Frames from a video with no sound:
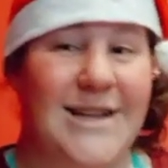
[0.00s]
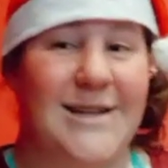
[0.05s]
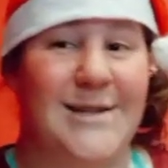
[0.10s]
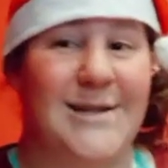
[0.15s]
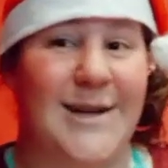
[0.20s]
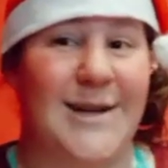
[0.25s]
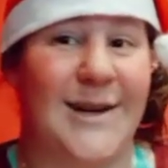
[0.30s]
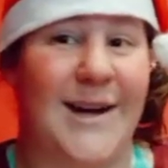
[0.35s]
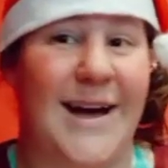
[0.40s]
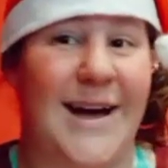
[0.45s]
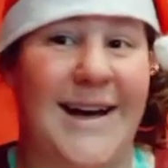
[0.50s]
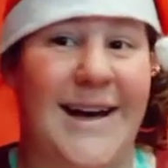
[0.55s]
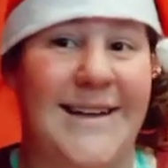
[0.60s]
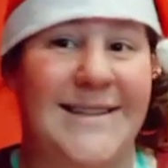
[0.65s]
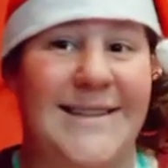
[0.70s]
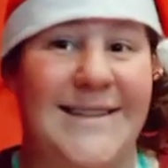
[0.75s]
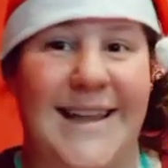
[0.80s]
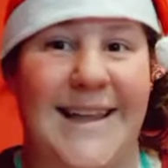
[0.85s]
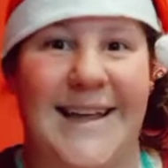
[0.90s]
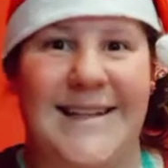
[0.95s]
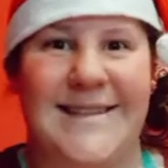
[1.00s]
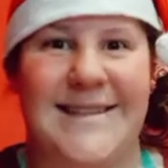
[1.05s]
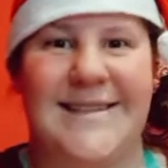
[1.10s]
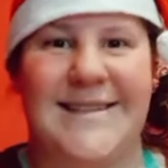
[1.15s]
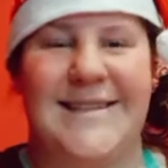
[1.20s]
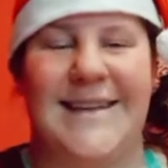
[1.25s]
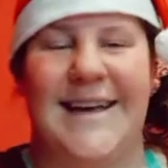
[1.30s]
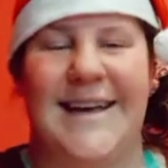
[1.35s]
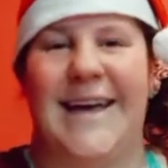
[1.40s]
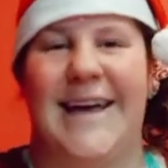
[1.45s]
So guys,
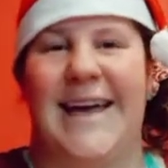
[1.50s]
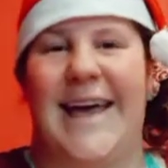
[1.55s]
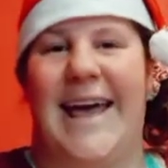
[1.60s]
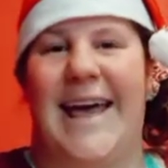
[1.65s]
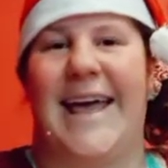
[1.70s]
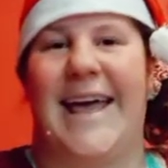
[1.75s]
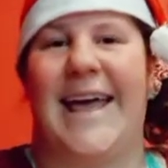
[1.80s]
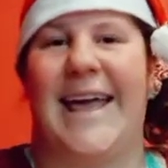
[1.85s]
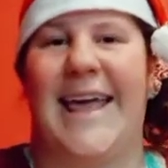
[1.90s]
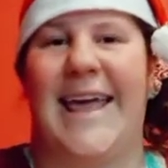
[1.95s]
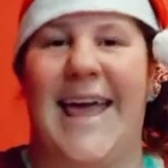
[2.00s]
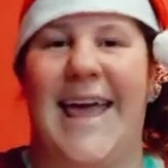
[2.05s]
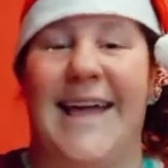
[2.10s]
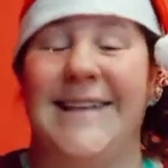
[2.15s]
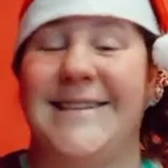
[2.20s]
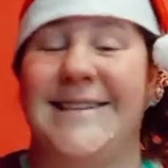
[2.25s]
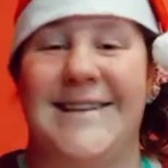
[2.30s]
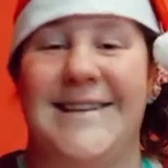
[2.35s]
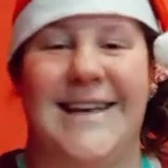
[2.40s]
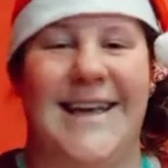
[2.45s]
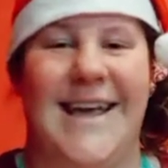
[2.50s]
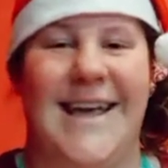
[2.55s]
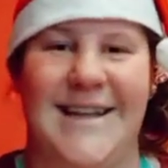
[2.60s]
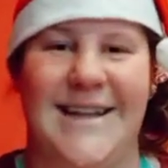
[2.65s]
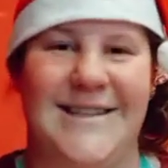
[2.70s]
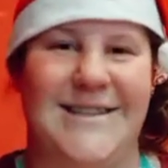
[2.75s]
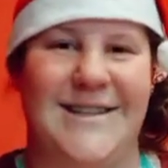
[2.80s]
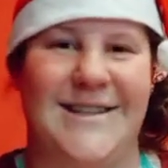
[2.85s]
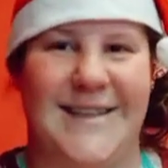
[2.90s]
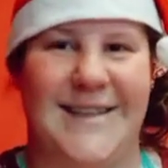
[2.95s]
let's get
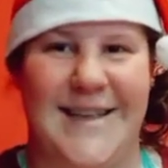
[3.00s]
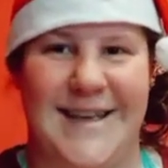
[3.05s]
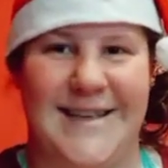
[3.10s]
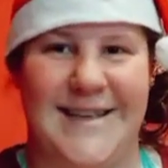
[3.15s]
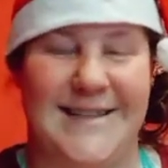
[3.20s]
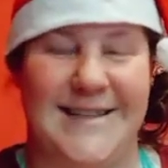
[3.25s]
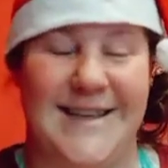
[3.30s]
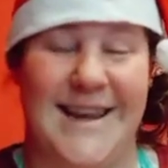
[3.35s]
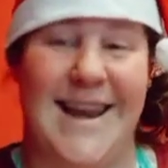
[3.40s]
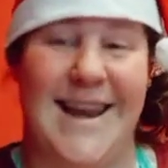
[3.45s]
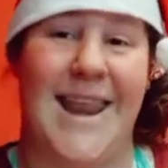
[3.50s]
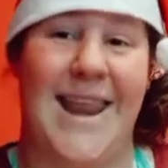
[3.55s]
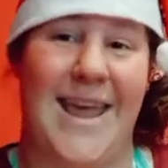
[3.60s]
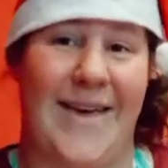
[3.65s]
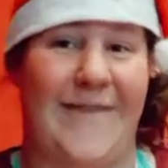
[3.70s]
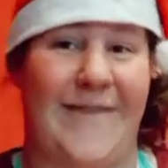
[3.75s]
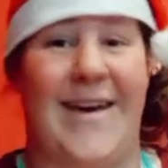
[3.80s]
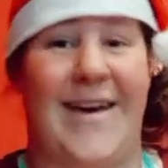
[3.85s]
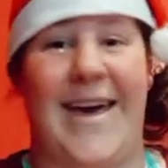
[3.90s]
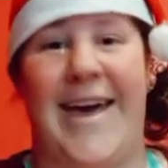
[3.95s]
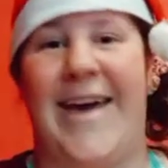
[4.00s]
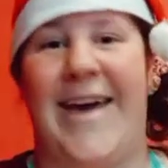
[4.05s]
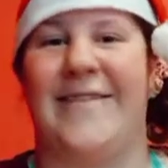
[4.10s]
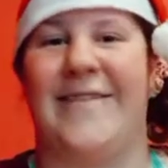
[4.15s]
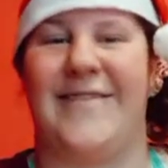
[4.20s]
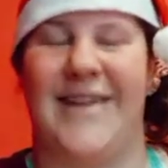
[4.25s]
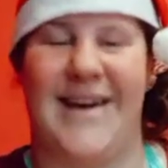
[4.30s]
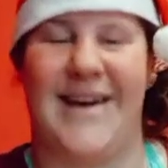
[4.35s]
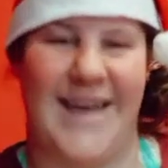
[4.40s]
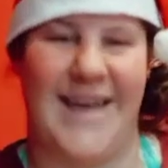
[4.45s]
into this Never
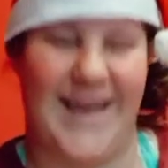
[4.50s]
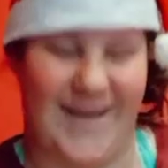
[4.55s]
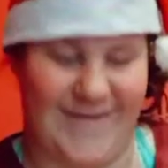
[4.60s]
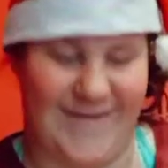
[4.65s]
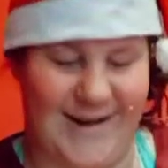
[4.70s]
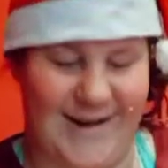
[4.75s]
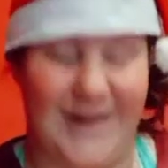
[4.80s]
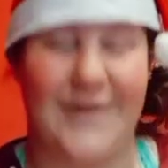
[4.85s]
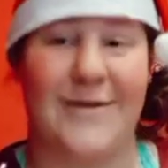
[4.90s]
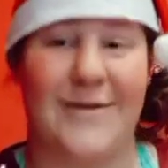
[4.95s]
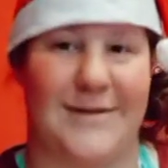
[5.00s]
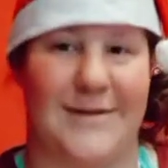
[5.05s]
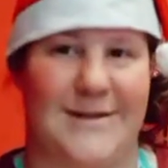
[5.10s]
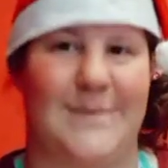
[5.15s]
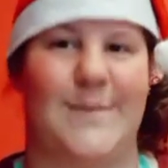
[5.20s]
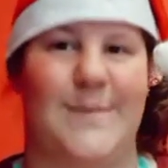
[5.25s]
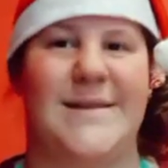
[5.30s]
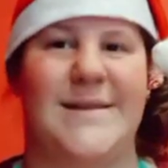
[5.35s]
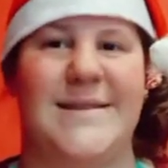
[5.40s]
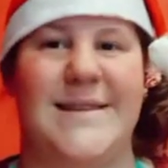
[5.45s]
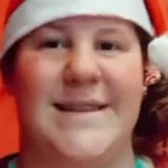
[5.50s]
Have I Ever Christmas